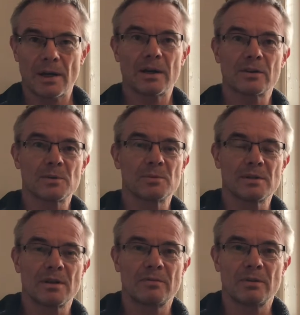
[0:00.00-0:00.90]
Christmas
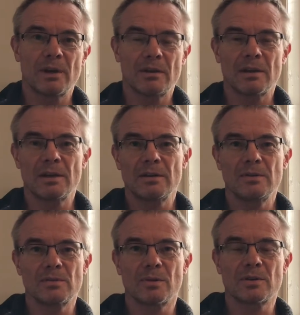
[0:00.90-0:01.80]
to everyone out there
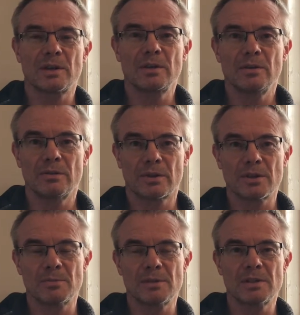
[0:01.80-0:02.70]
who's watching over
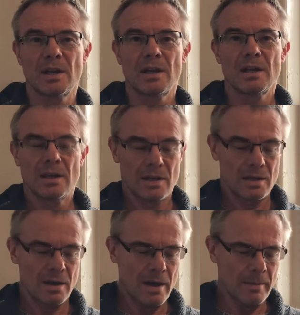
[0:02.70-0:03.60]
Christmas.
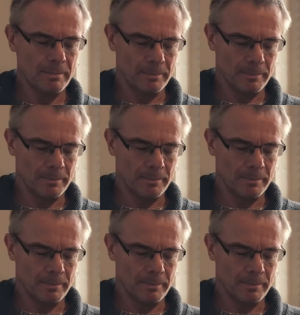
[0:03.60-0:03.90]
I've